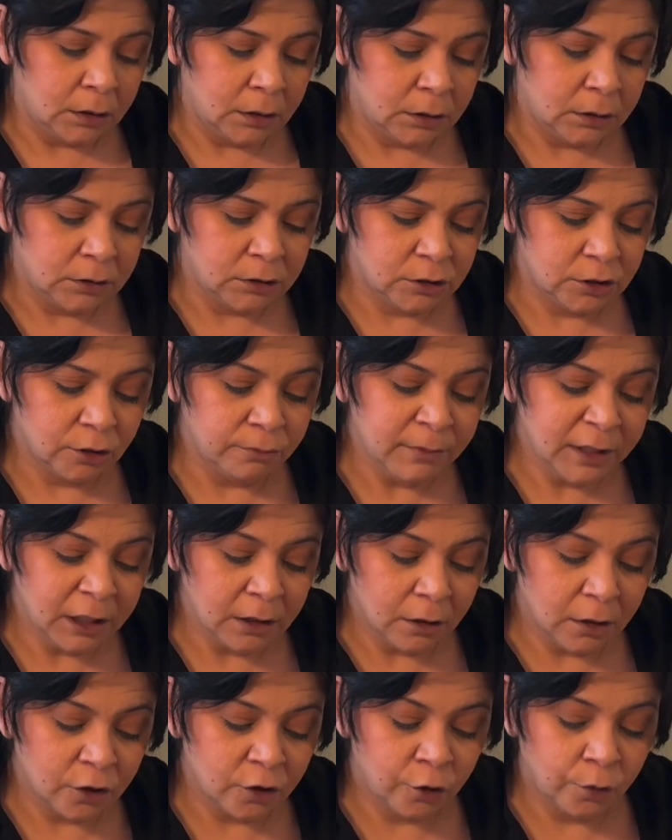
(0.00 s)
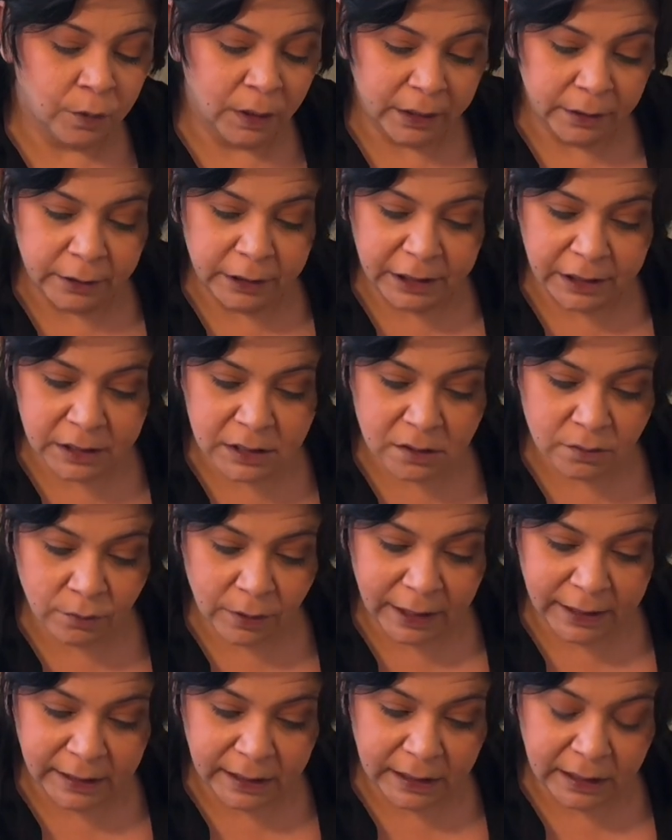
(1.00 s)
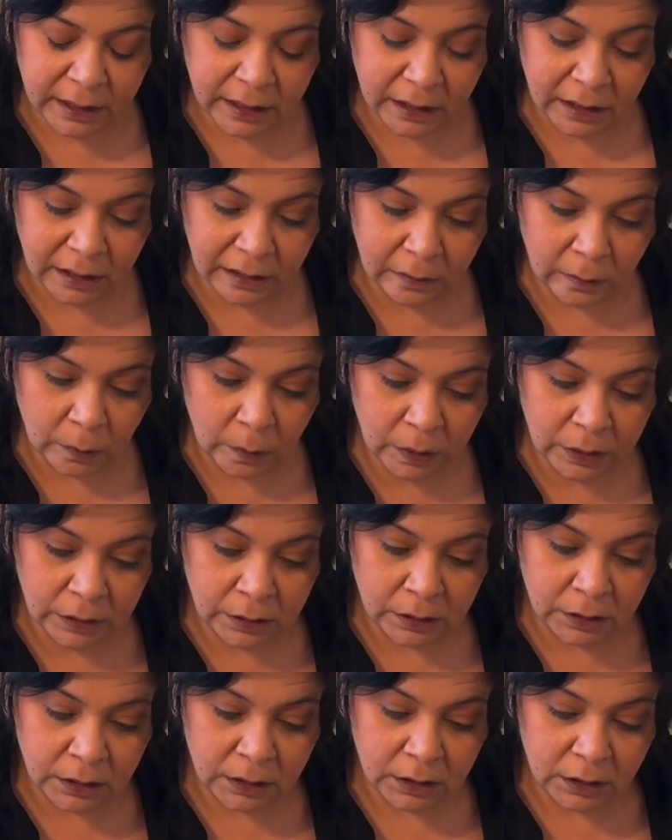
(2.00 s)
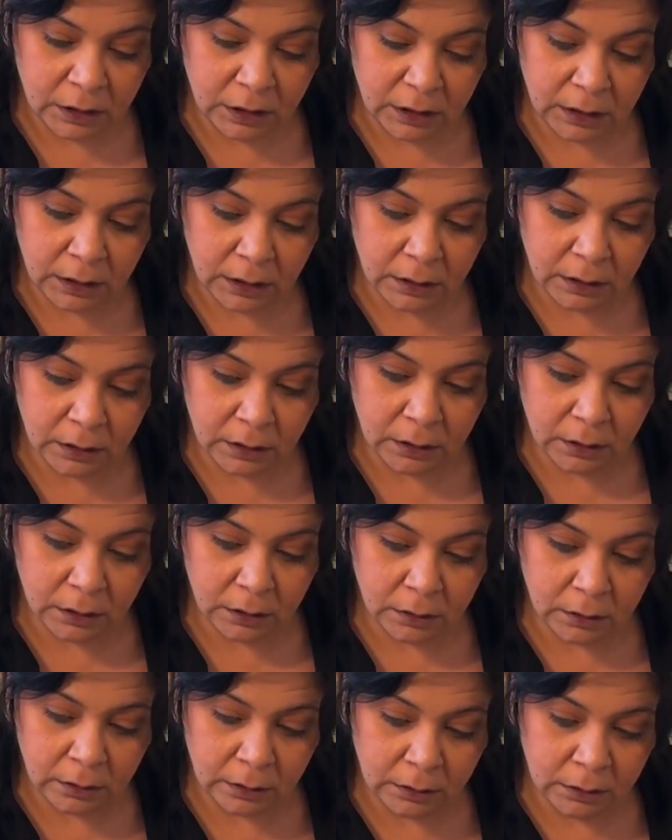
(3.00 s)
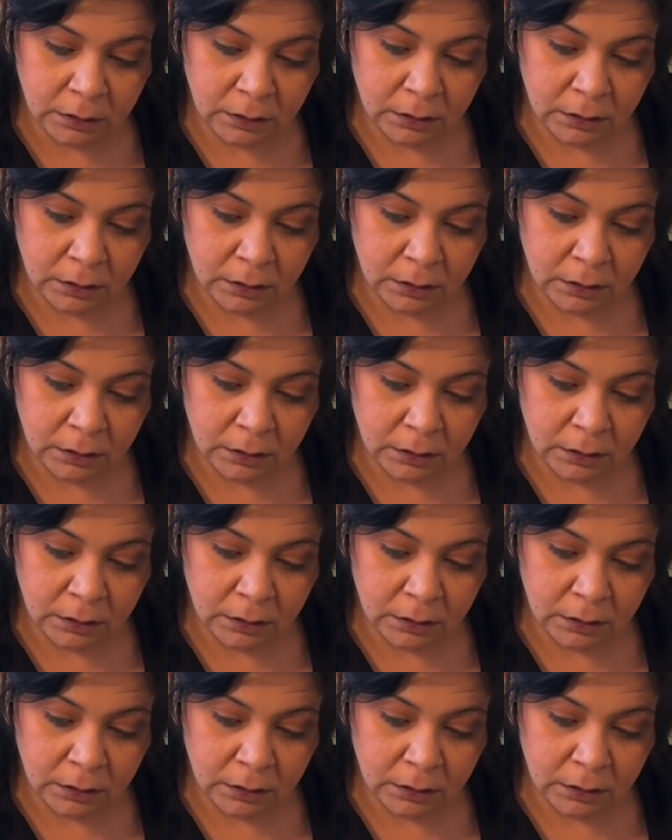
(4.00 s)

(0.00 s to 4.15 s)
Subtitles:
show me Aquarius right now in